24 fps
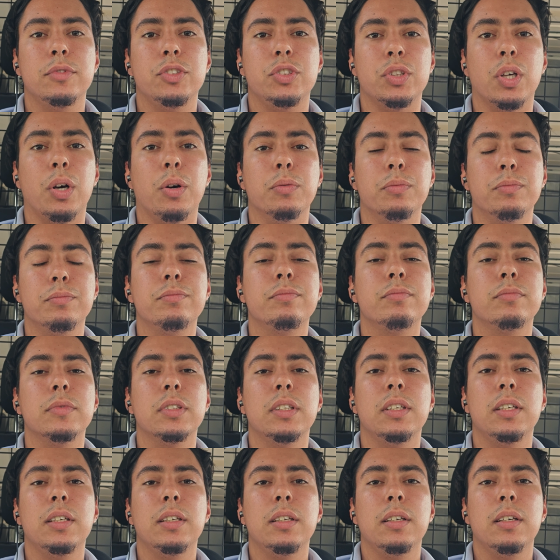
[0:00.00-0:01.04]
So
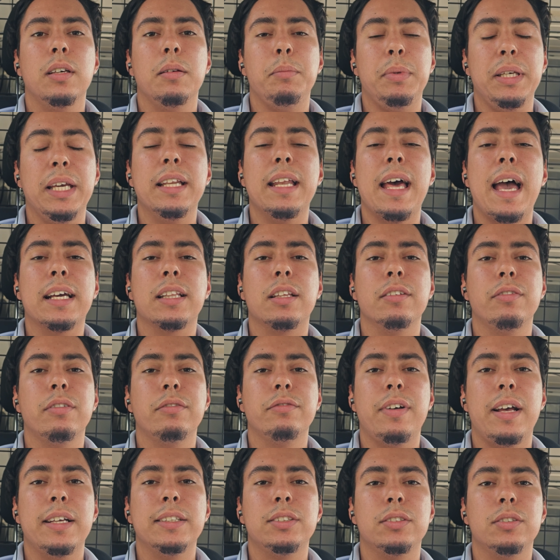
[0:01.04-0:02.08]
be an active
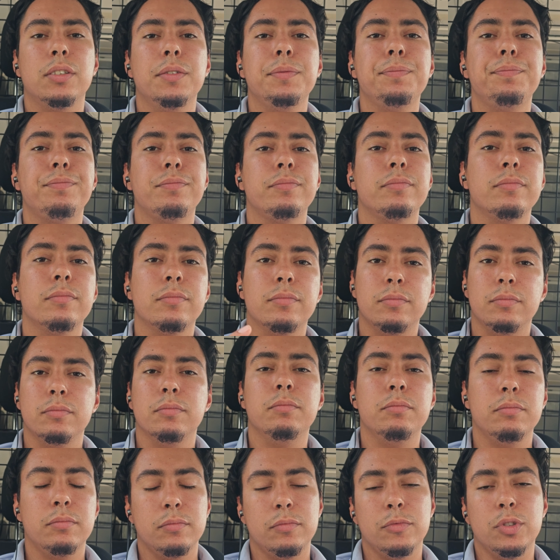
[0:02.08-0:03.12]
investor.
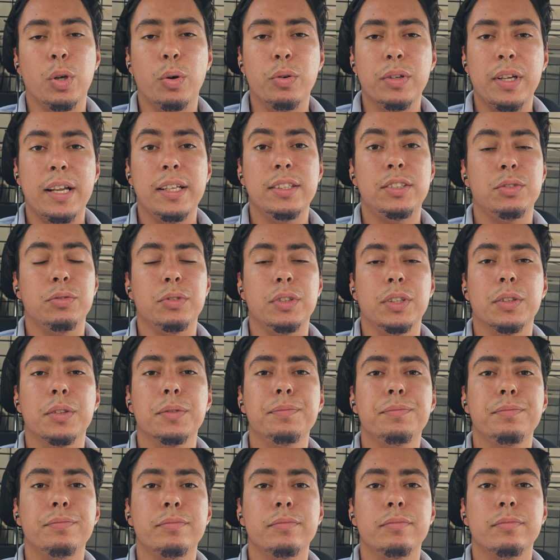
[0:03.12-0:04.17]
Know that it's
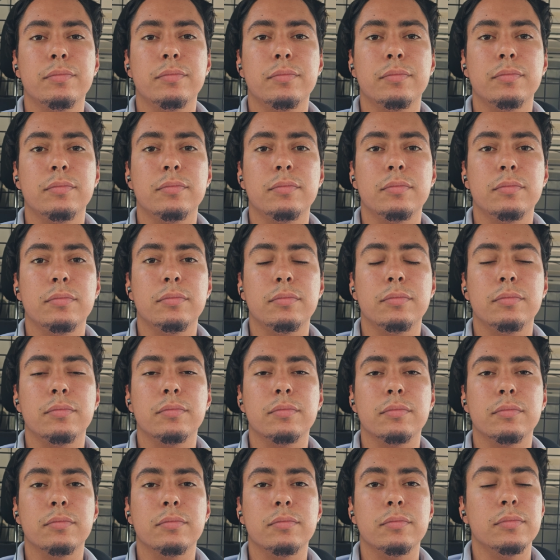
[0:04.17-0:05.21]
real.
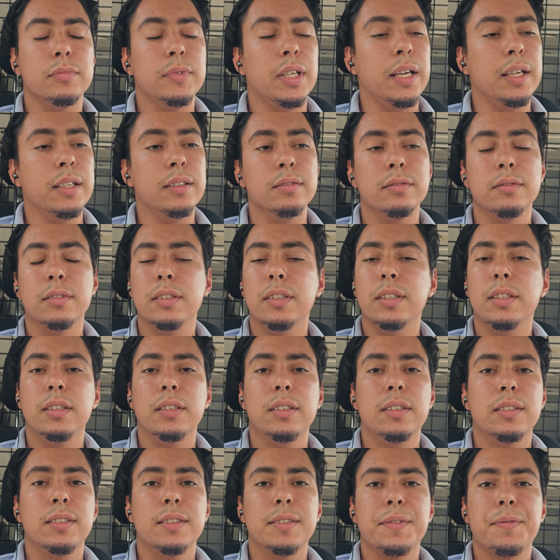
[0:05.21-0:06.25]
And
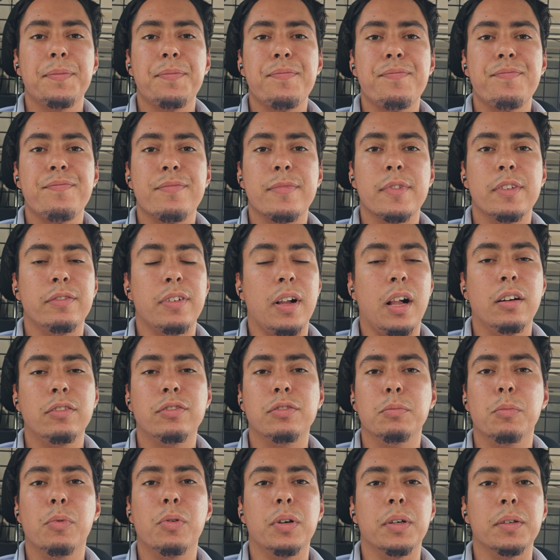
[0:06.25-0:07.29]
follow
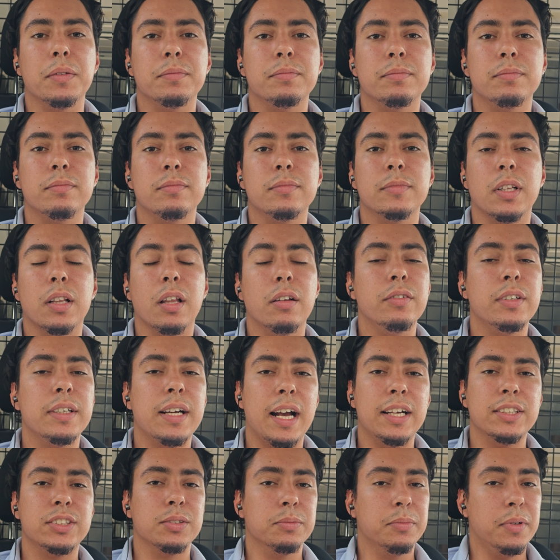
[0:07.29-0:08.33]
for more. I love you
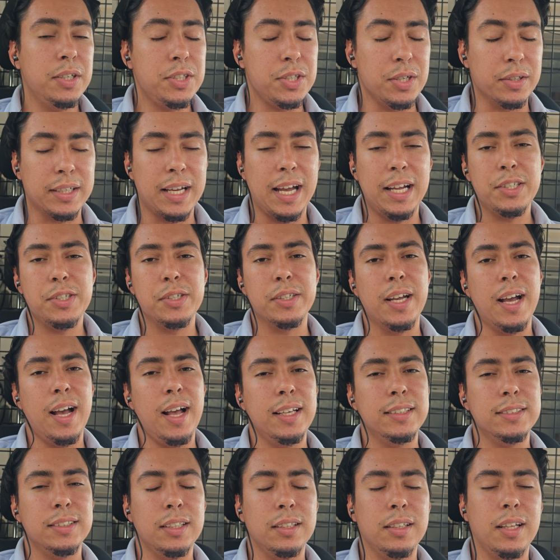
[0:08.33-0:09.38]
guys so much. I'll catch you
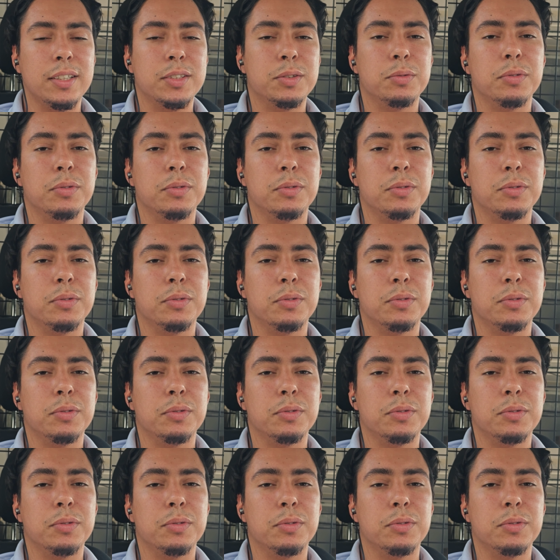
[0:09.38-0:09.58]
guys.